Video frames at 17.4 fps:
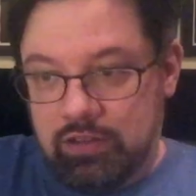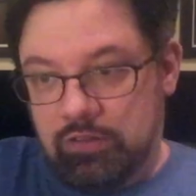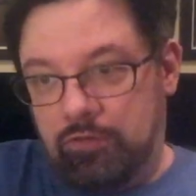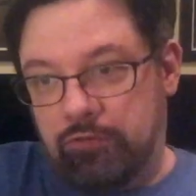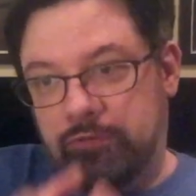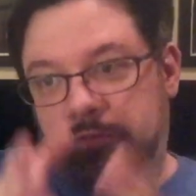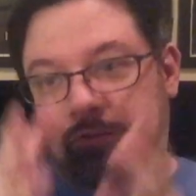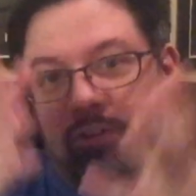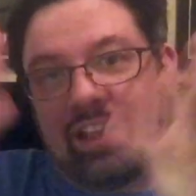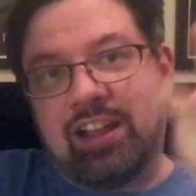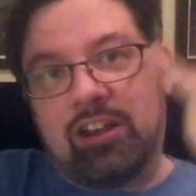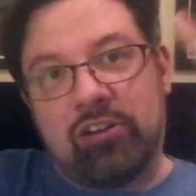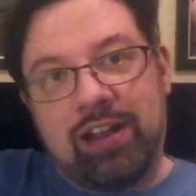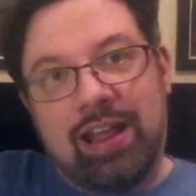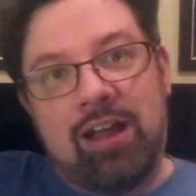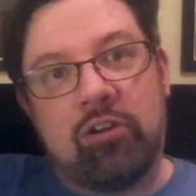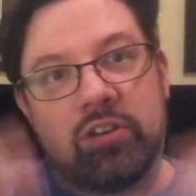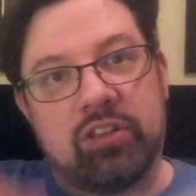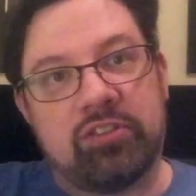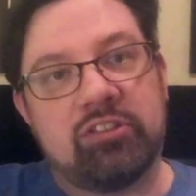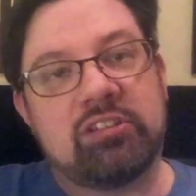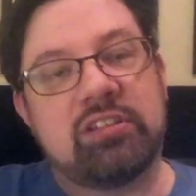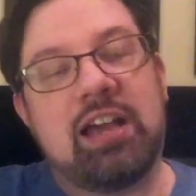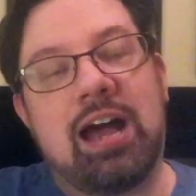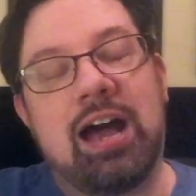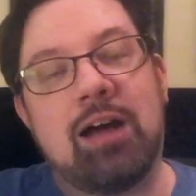flared out at
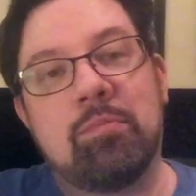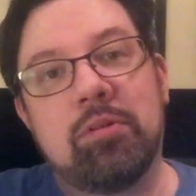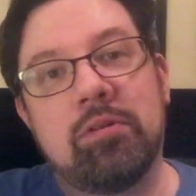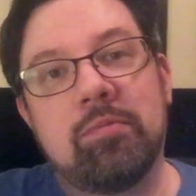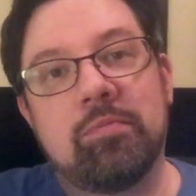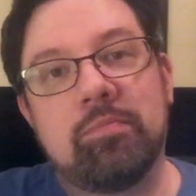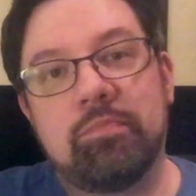the top.